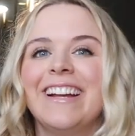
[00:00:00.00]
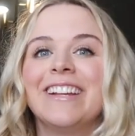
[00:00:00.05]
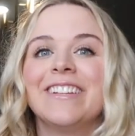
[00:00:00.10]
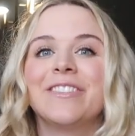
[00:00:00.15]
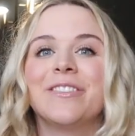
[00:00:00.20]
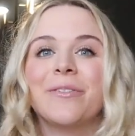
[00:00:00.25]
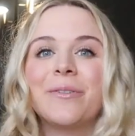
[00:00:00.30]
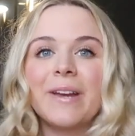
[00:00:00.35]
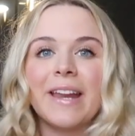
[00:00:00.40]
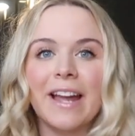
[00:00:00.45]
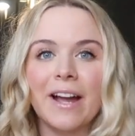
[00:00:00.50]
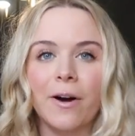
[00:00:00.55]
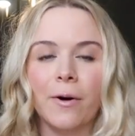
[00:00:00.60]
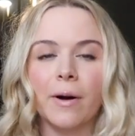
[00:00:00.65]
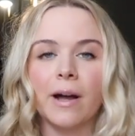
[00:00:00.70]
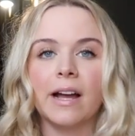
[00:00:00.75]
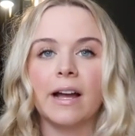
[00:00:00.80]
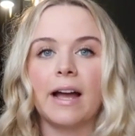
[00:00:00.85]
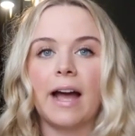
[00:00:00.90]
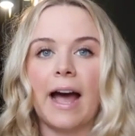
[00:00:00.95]
So now,
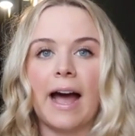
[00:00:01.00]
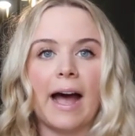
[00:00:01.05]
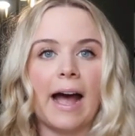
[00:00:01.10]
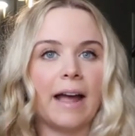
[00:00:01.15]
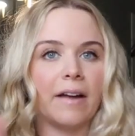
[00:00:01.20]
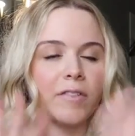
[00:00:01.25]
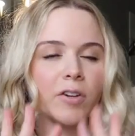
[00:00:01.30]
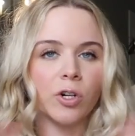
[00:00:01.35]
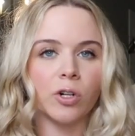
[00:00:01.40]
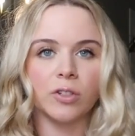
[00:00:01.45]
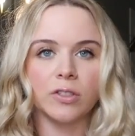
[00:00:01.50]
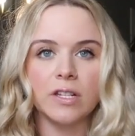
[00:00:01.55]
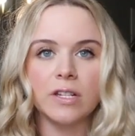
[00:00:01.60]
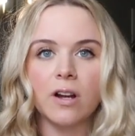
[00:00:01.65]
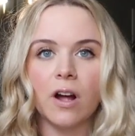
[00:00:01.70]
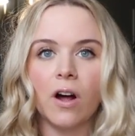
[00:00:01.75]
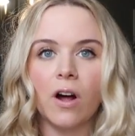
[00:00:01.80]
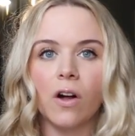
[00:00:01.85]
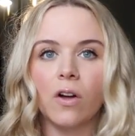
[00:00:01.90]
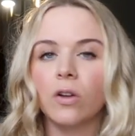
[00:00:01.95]
I curled it
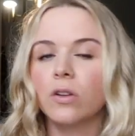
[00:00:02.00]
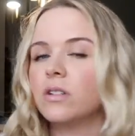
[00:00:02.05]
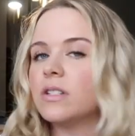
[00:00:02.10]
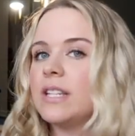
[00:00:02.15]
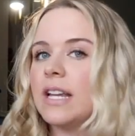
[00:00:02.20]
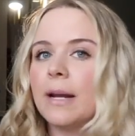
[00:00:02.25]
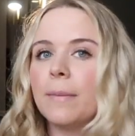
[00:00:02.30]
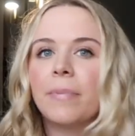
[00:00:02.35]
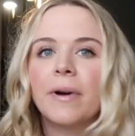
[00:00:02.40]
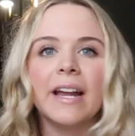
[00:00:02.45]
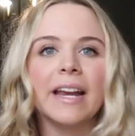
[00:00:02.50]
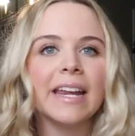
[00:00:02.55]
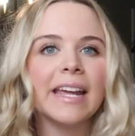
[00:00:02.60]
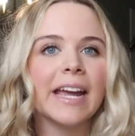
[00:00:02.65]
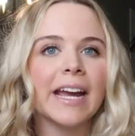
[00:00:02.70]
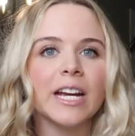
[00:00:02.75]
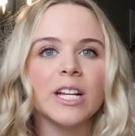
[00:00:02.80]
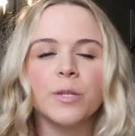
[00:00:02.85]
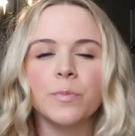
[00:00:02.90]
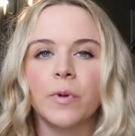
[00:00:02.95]
all, didn't put any
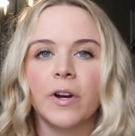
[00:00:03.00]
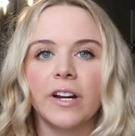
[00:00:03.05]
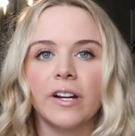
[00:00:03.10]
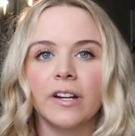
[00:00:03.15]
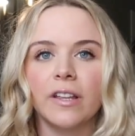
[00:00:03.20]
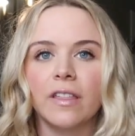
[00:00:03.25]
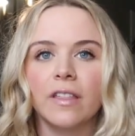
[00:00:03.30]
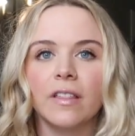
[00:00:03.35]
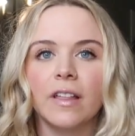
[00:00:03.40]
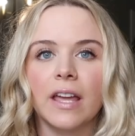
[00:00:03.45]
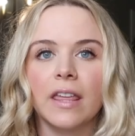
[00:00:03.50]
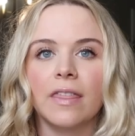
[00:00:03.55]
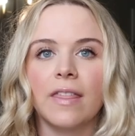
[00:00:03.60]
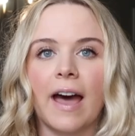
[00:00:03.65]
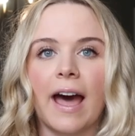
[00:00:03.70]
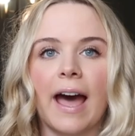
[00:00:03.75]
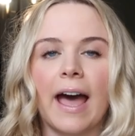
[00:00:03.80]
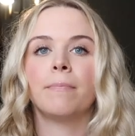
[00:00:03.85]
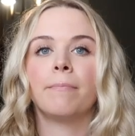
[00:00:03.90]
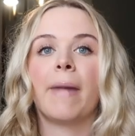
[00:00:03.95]
hairspray or anything like
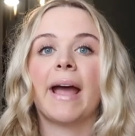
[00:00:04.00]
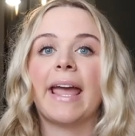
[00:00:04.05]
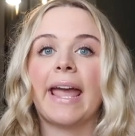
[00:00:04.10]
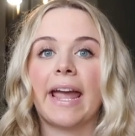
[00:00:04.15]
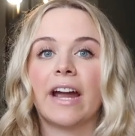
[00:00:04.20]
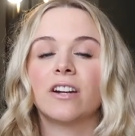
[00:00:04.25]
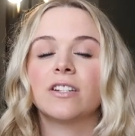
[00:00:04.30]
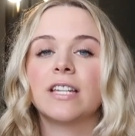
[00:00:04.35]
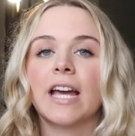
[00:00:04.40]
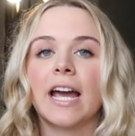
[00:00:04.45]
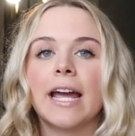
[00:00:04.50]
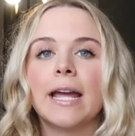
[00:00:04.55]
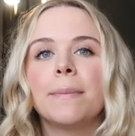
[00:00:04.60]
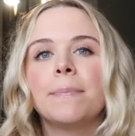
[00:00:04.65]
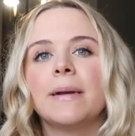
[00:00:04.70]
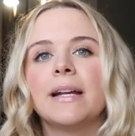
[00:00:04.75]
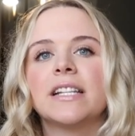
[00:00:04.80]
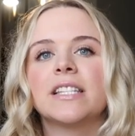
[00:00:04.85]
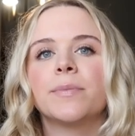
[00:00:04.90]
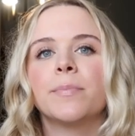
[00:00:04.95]
that. My hair
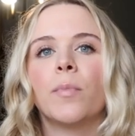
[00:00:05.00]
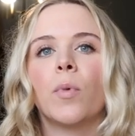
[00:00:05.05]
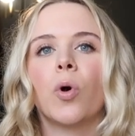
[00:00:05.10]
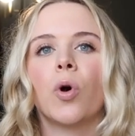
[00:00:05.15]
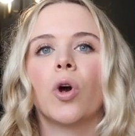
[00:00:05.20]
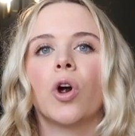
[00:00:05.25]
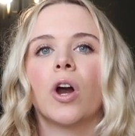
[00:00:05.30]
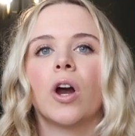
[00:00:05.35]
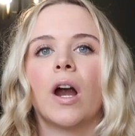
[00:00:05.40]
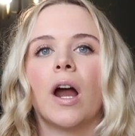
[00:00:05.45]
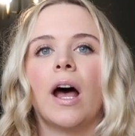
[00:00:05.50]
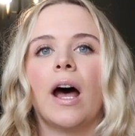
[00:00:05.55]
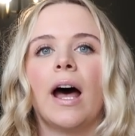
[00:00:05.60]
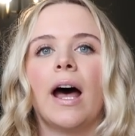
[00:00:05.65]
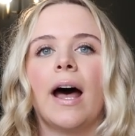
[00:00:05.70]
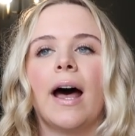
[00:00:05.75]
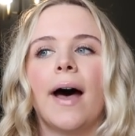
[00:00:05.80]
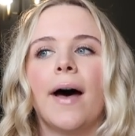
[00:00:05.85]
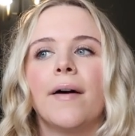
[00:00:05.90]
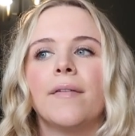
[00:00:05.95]
type is more
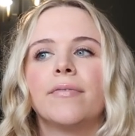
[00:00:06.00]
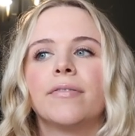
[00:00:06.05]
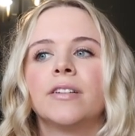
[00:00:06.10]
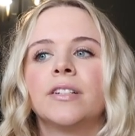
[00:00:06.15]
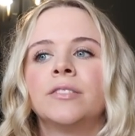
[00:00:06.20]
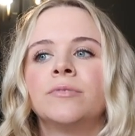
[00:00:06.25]
of,